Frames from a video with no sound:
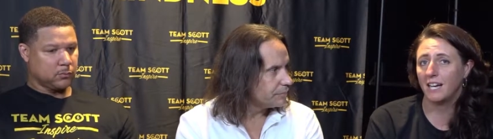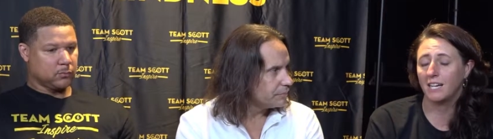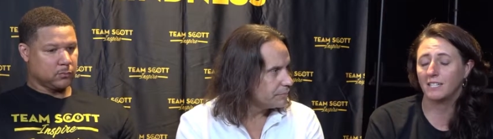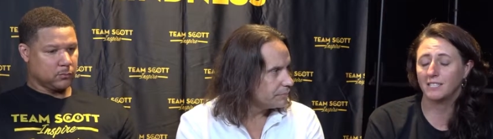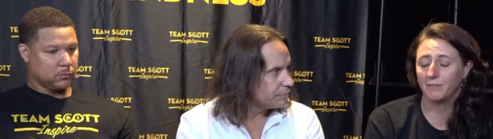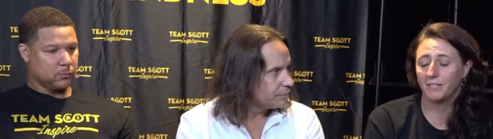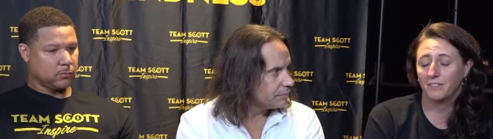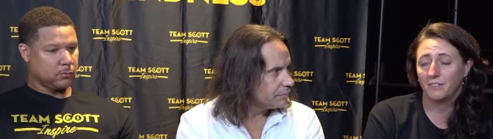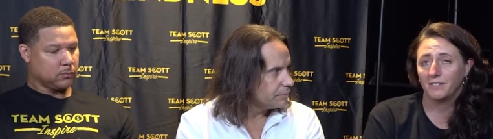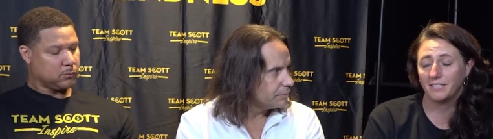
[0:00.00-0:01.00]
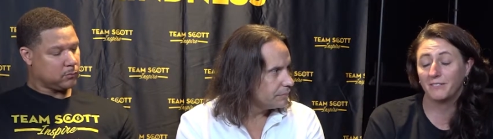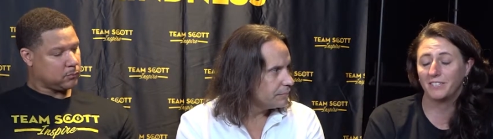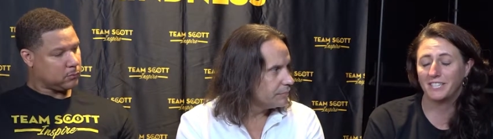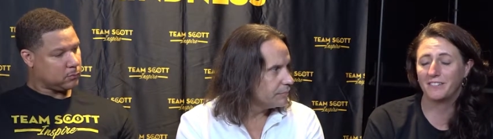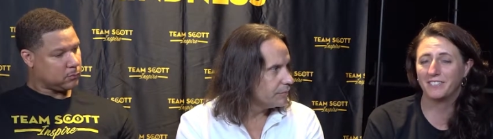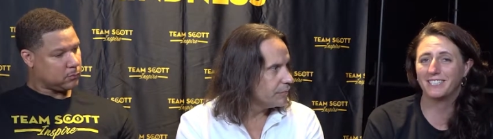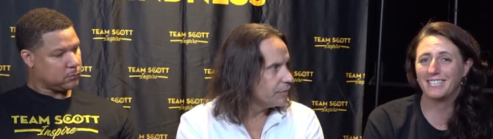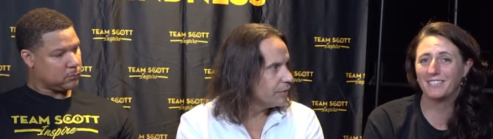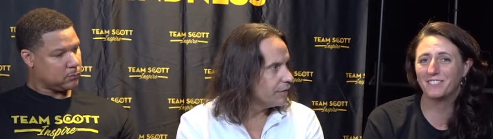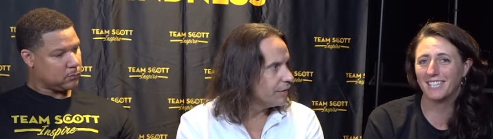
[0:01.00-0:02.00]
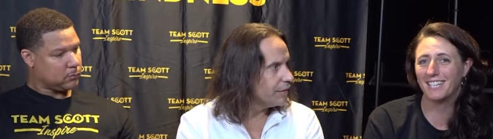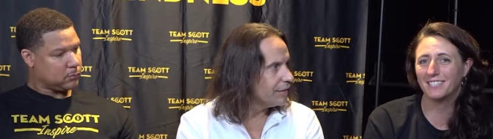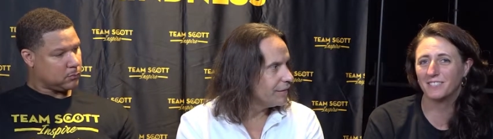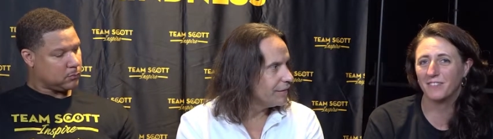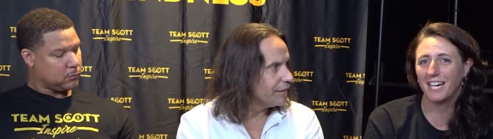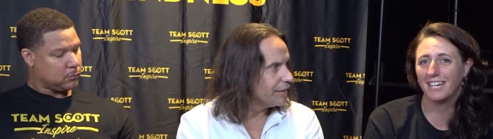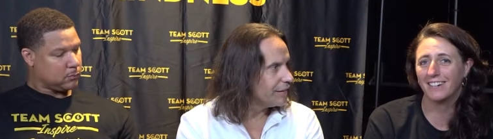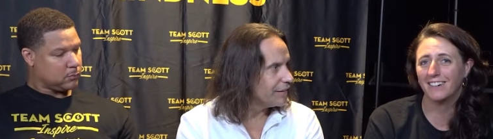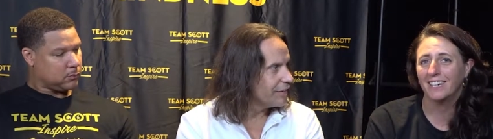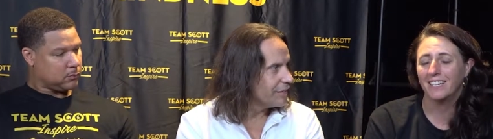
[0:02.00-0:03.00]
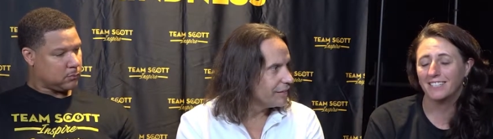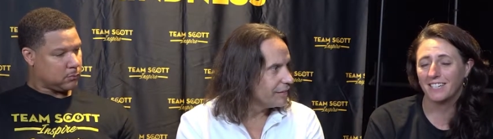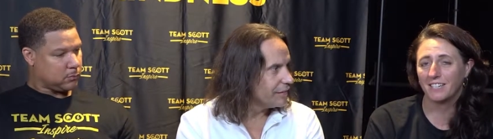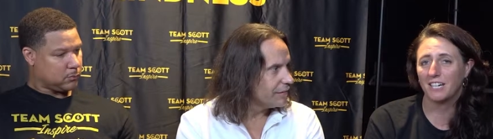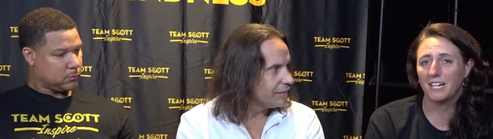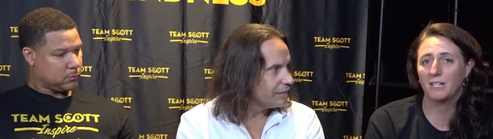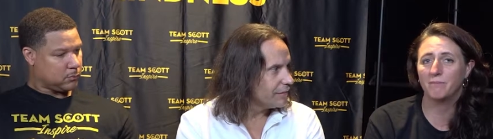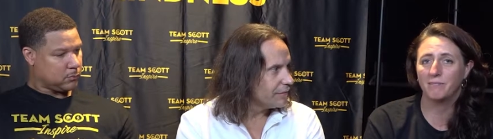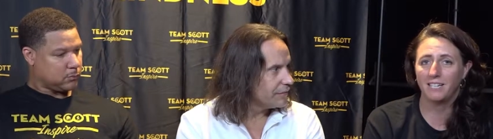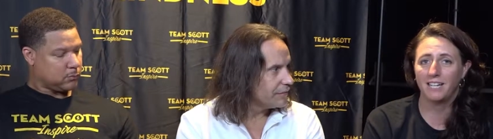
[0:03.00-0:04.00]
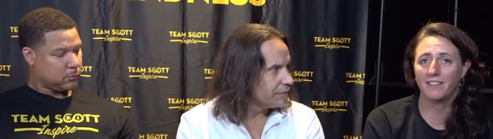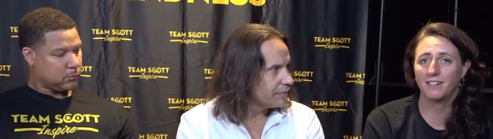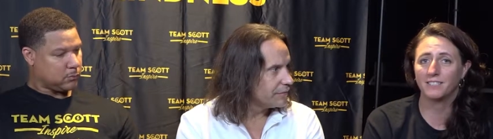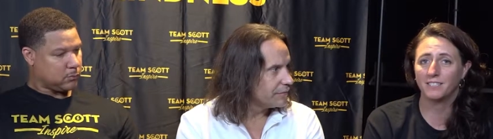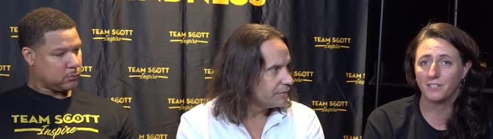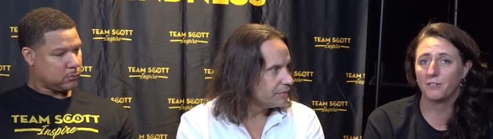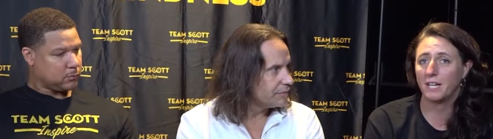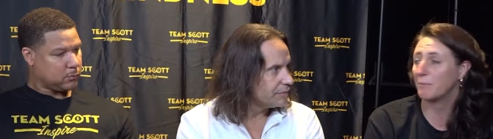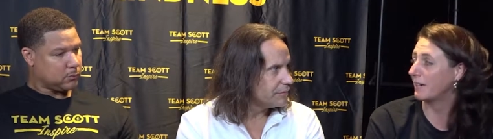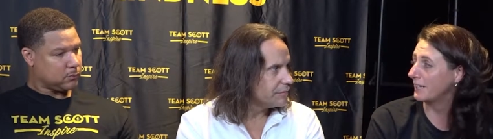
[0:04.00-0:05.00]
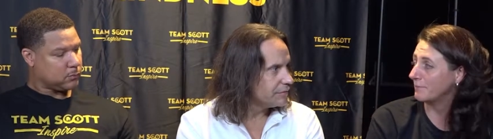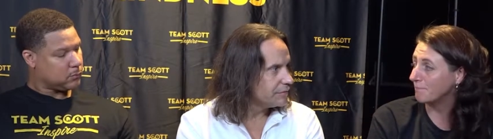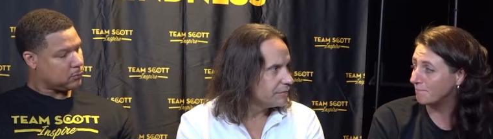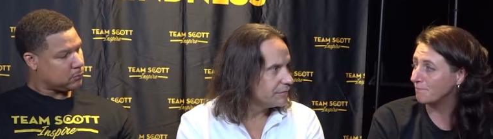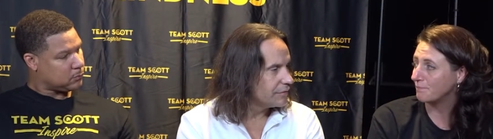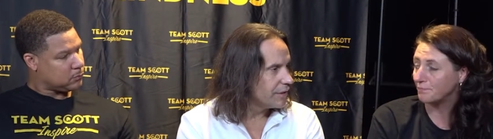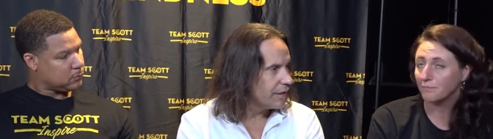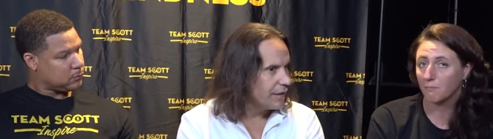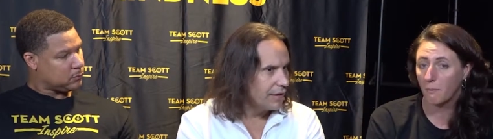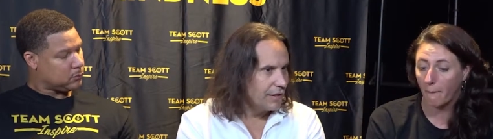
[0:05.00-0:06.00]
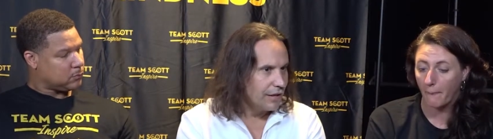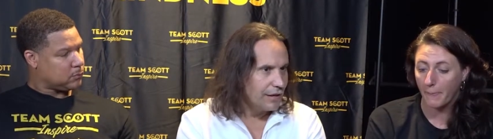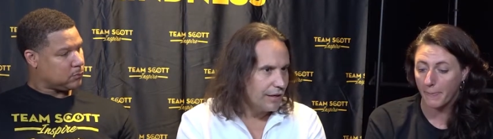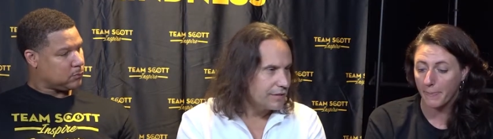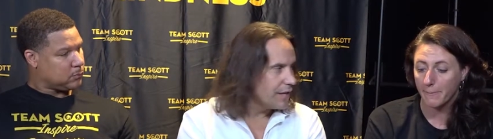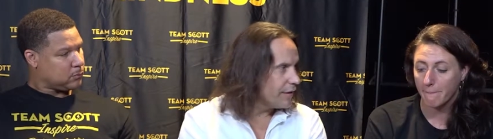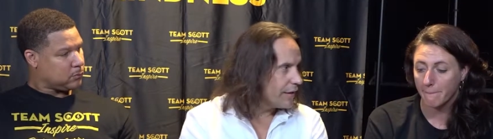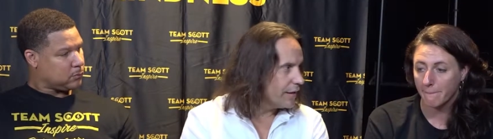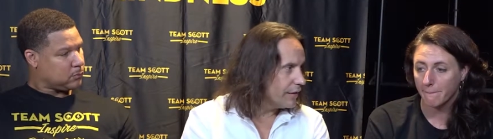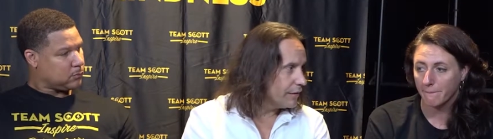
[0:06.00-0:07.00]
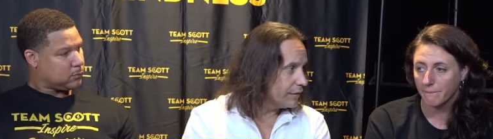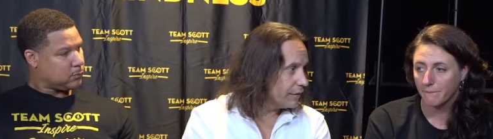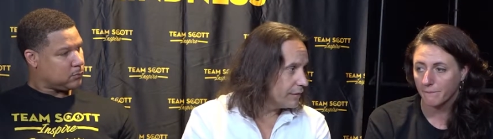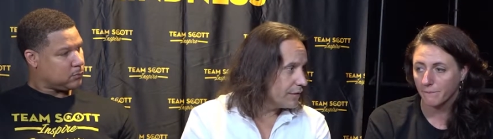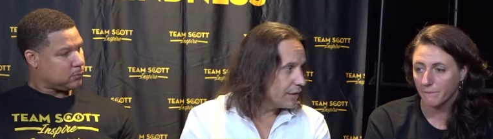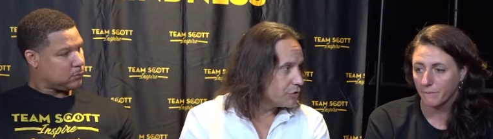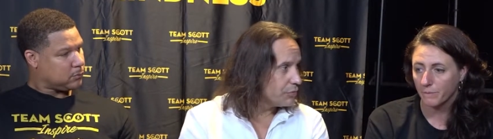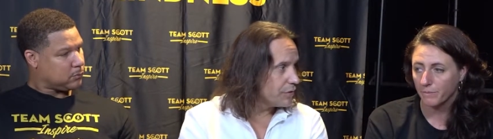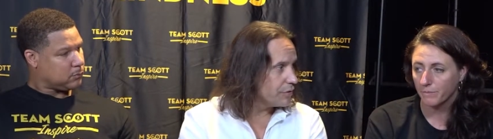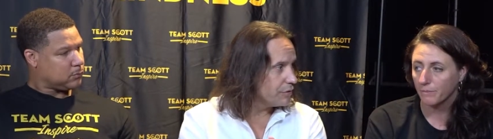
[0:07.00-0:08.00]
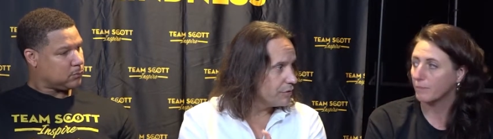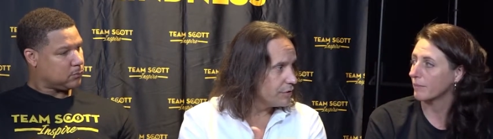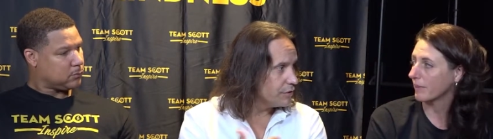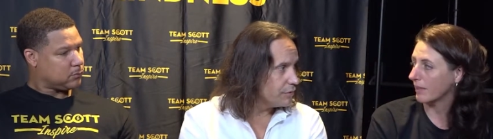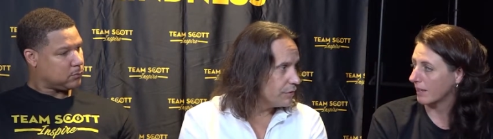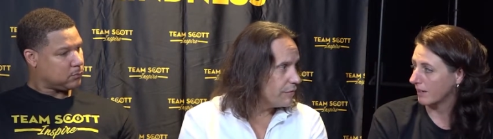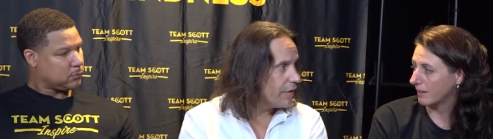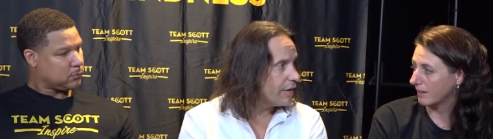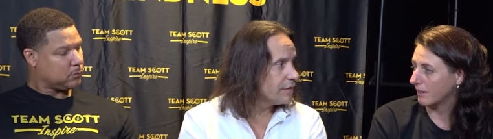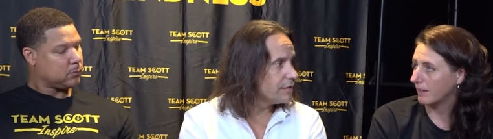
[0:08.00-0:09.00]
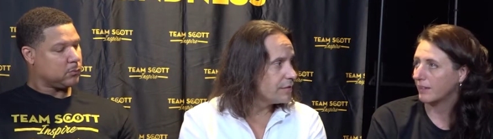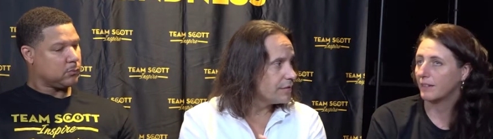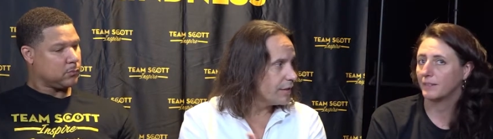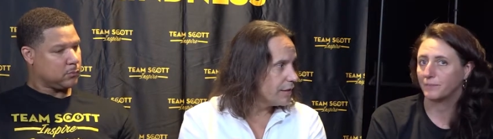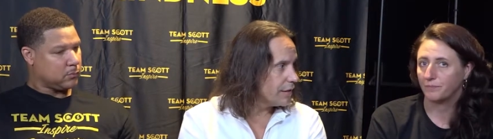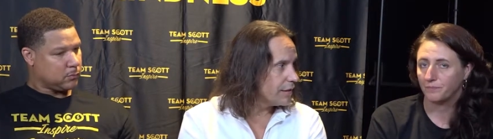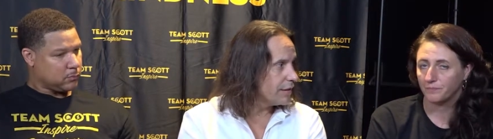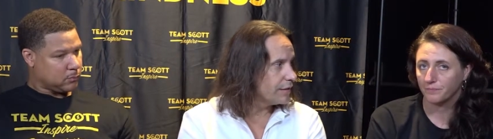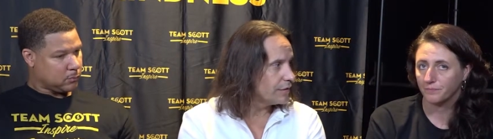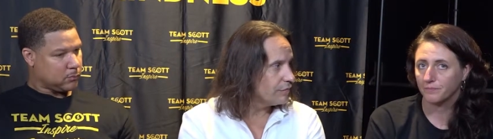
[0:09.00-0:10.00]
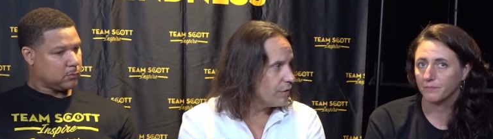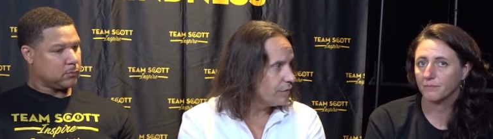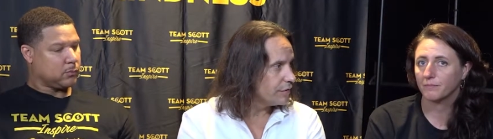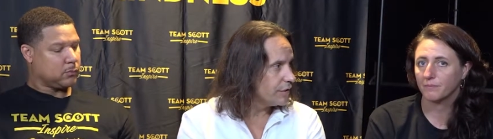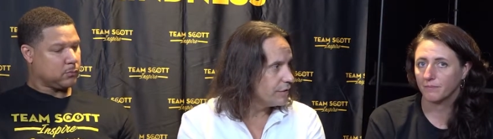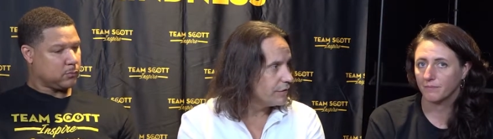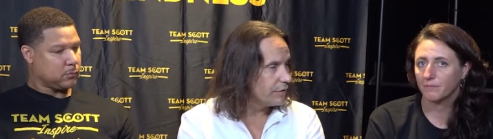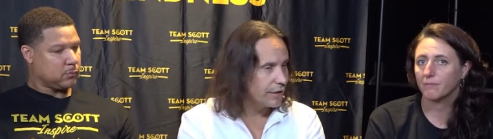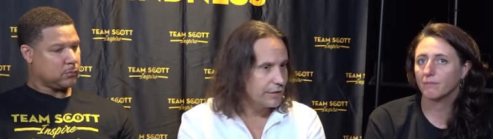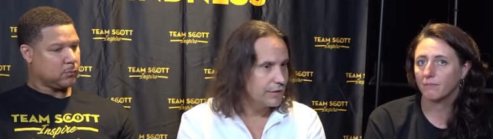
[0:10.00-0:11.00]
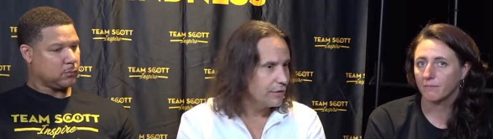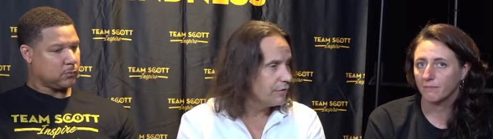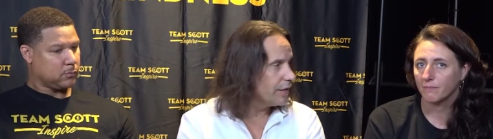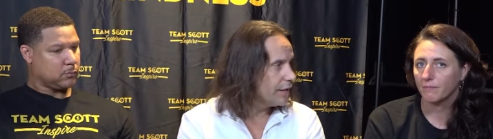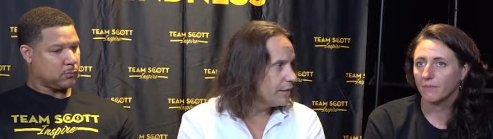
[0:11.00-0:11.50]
Speaker 1: uh, www.teamscottinspire.com com, and there's a donate button.
Speaker 2: Okay. And that's how they get in, in touch with you to do events, anything, to volunteer, and to donate?